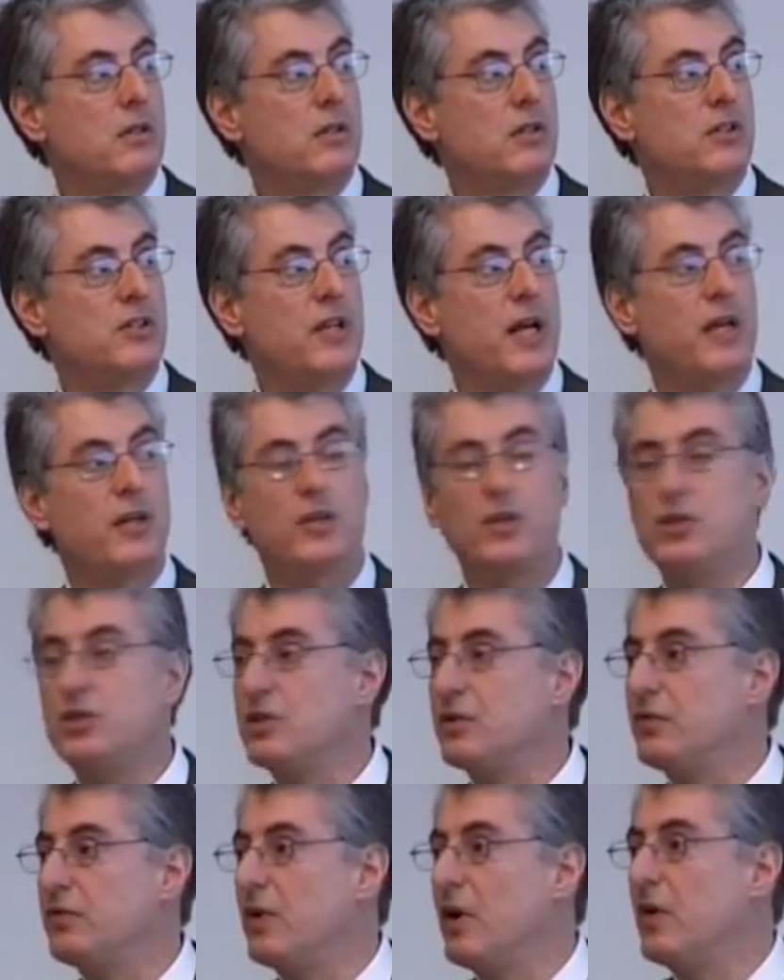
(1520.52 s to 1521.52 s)
centers
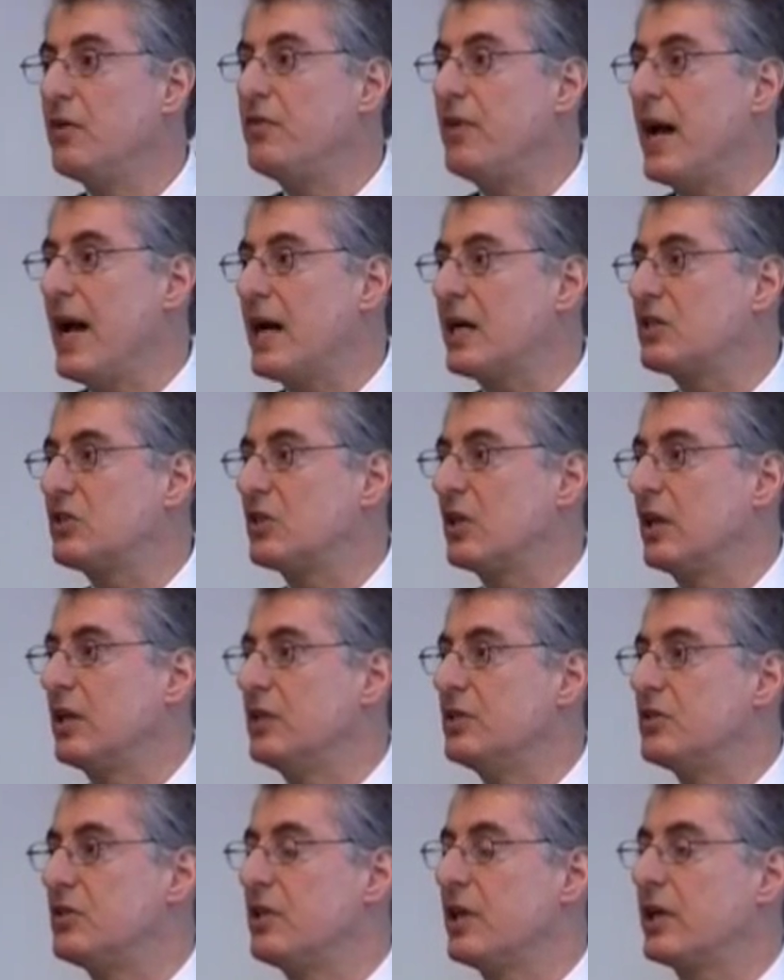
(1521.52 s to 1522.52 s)
of
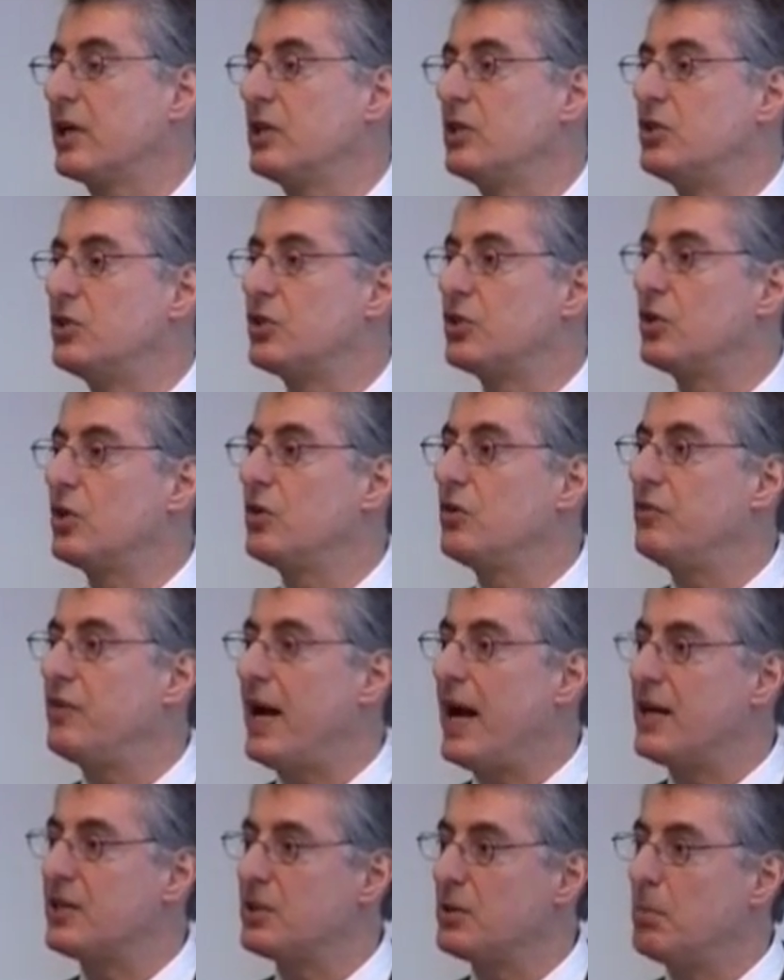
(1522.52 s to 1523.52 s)
excellence that could serve
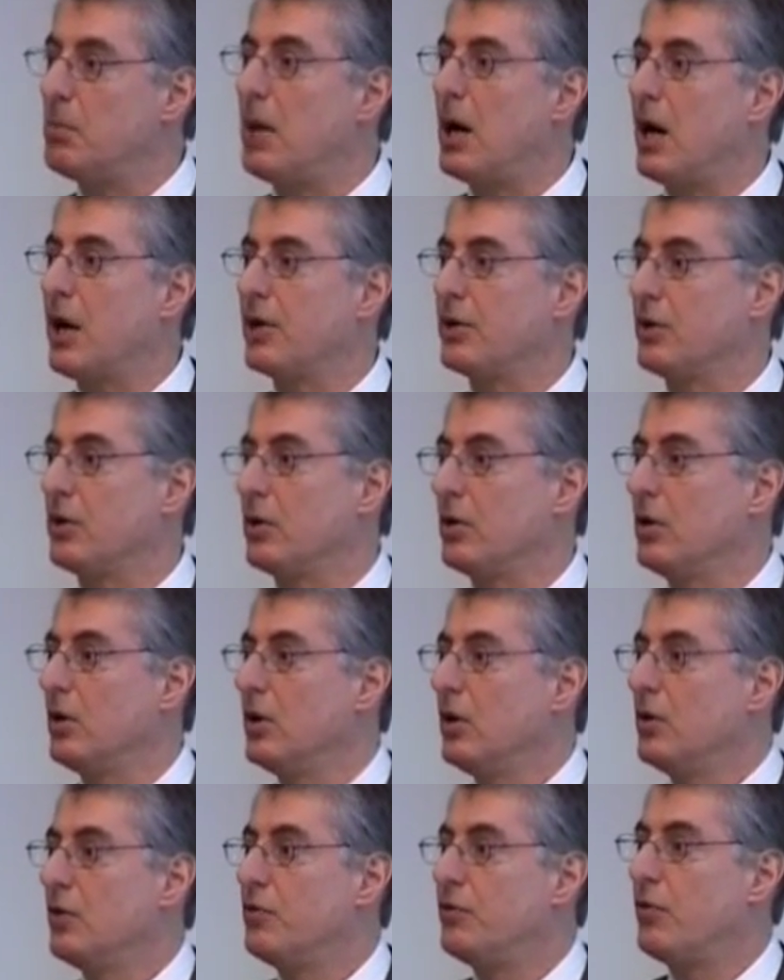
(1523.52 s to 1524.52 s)
as a model
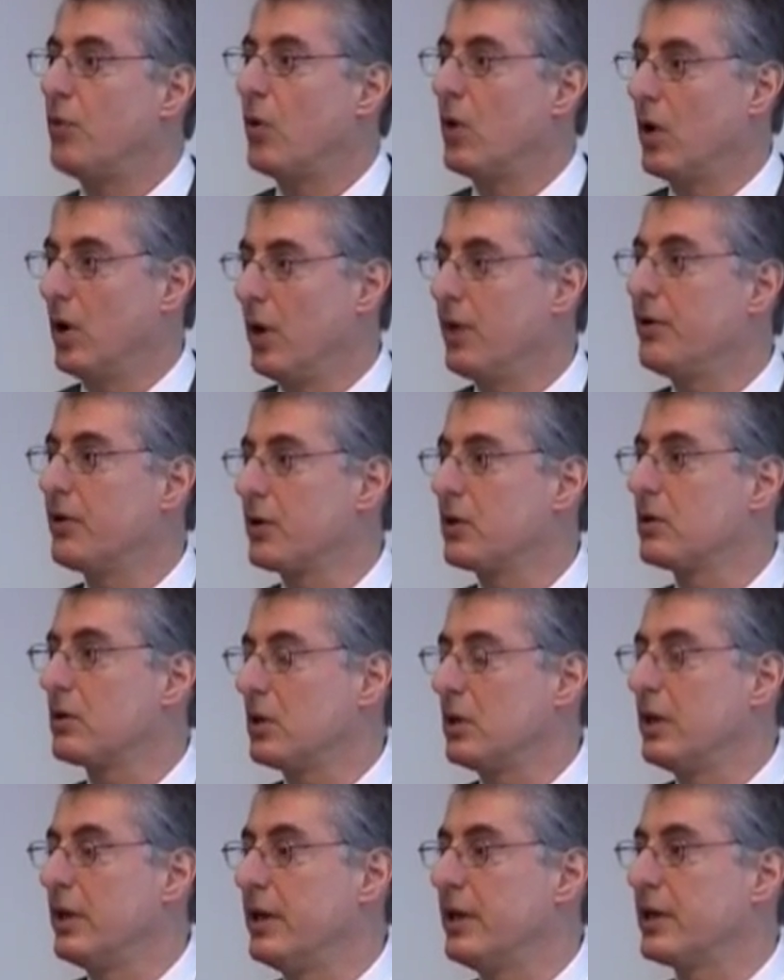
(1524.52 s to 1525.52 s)
for other
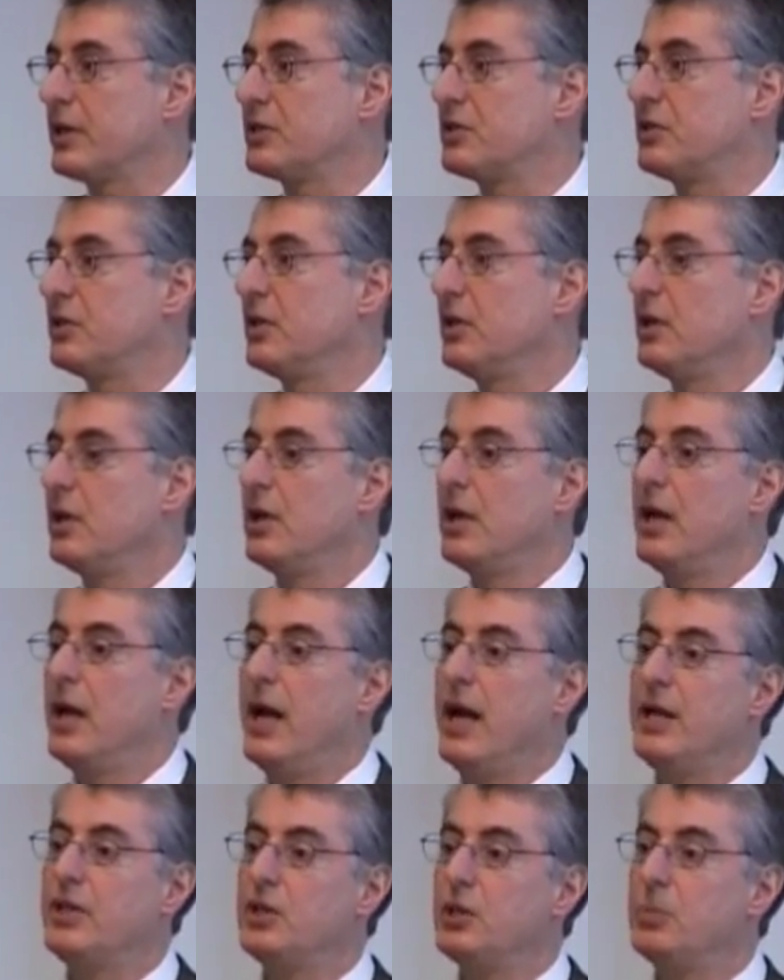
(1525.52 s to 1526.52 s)
clinics,
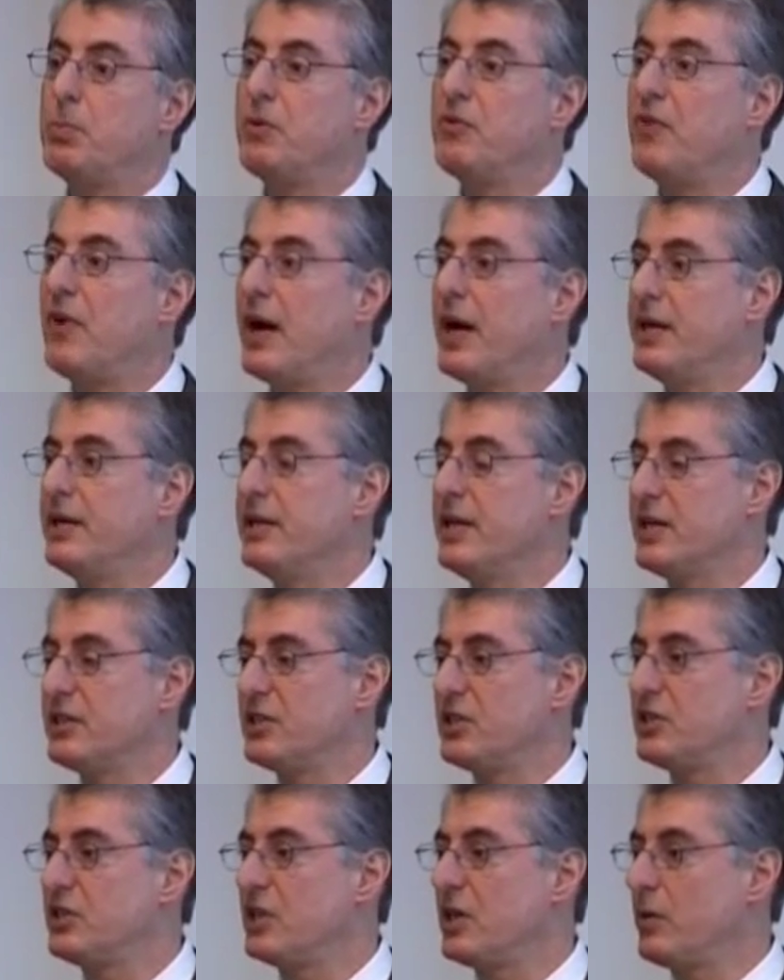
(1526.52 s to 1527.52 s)
and to provide
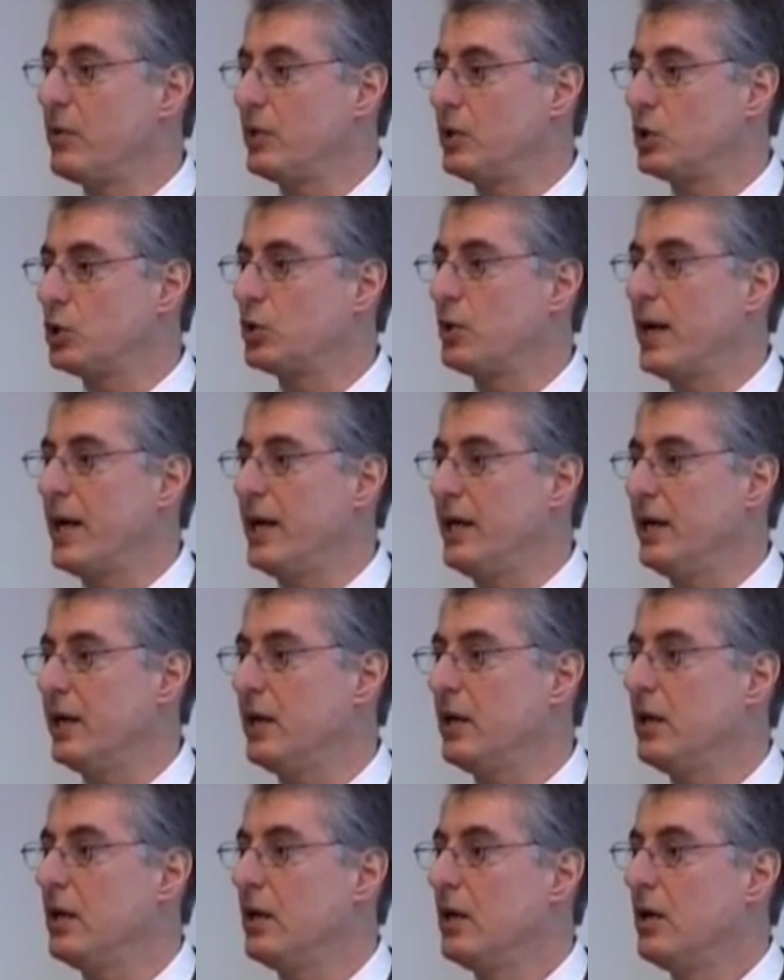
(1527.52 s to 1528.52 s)
necessary
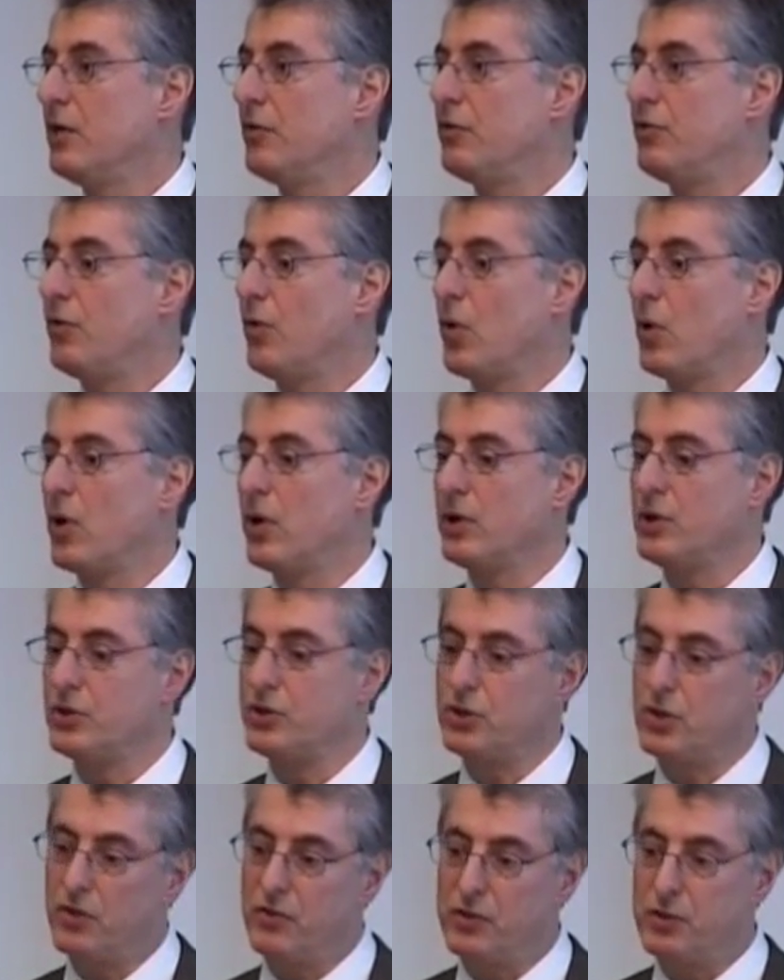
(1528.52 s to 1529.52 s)
training for
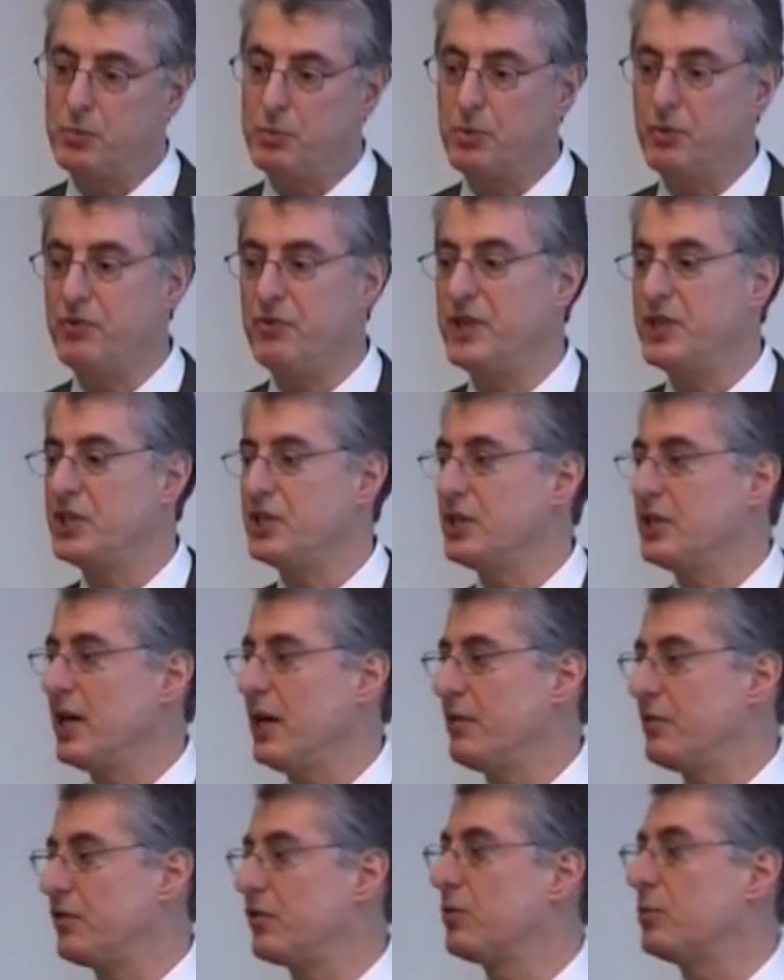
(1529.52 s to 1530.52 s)
service provision
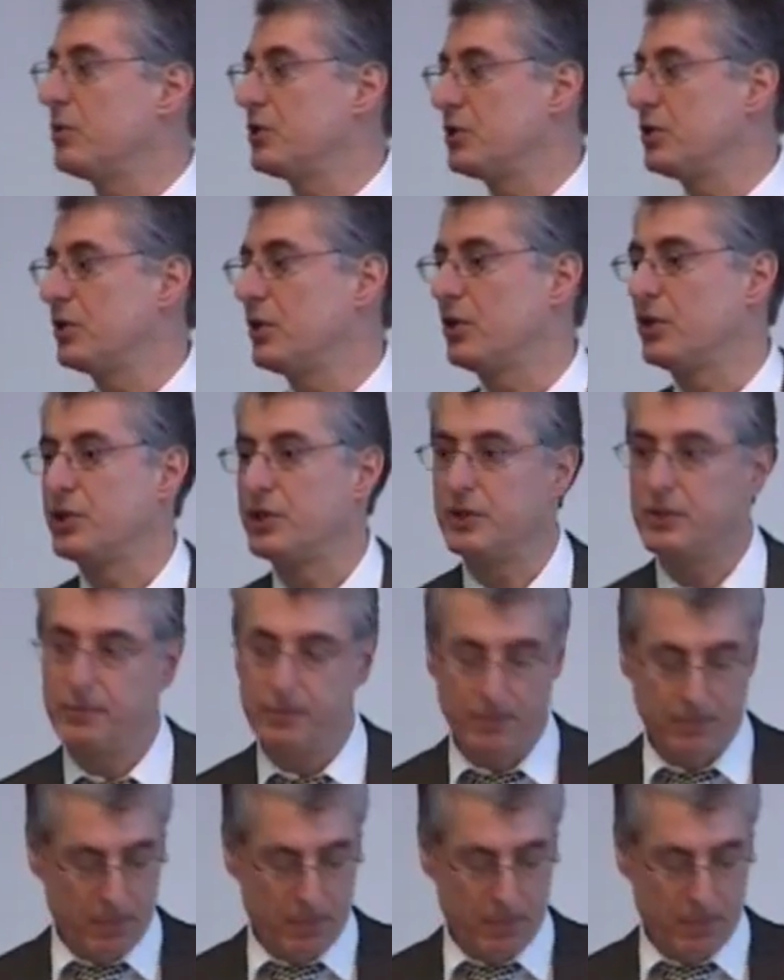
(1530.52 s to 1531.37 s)
and for research.